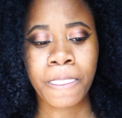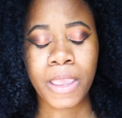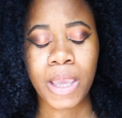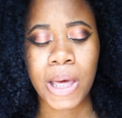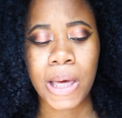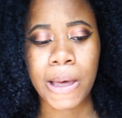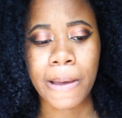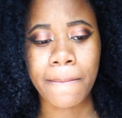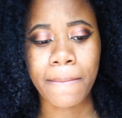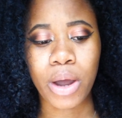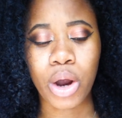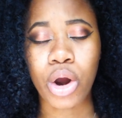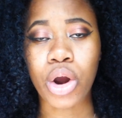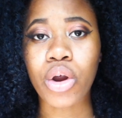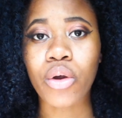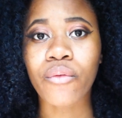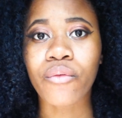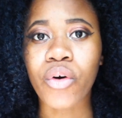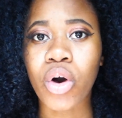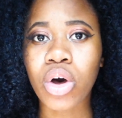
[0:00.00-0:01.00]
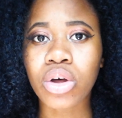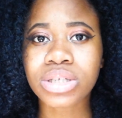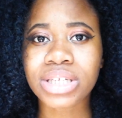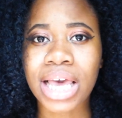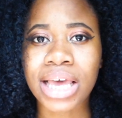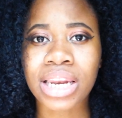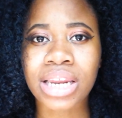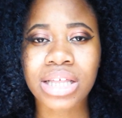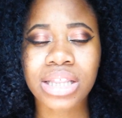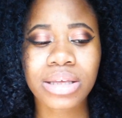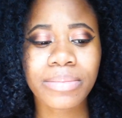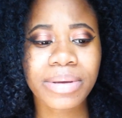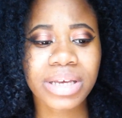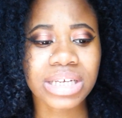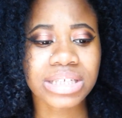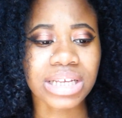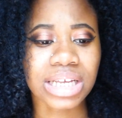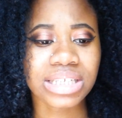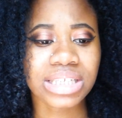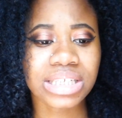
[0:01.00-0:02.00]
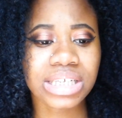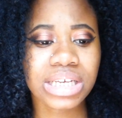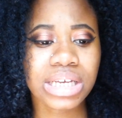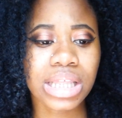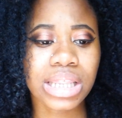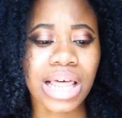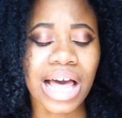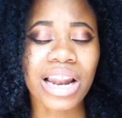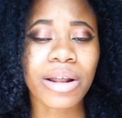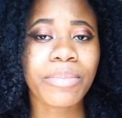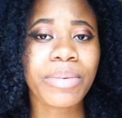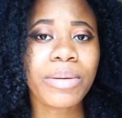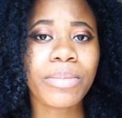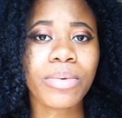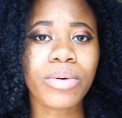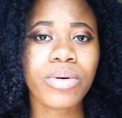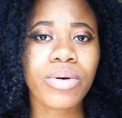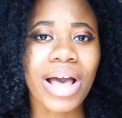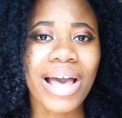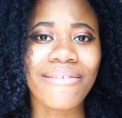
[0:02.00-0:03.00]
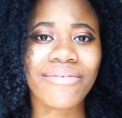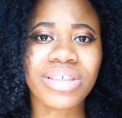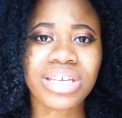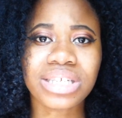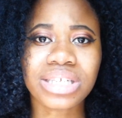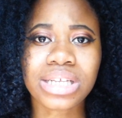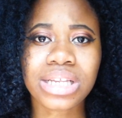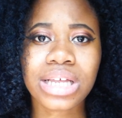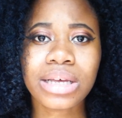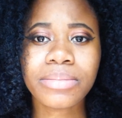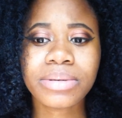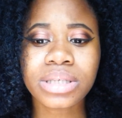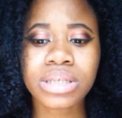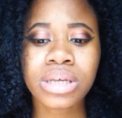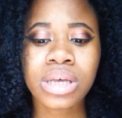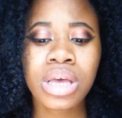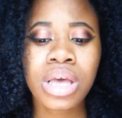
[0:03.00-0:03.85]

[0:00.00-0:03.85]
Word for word: um, her fault technically because I see a lot of people have these clips.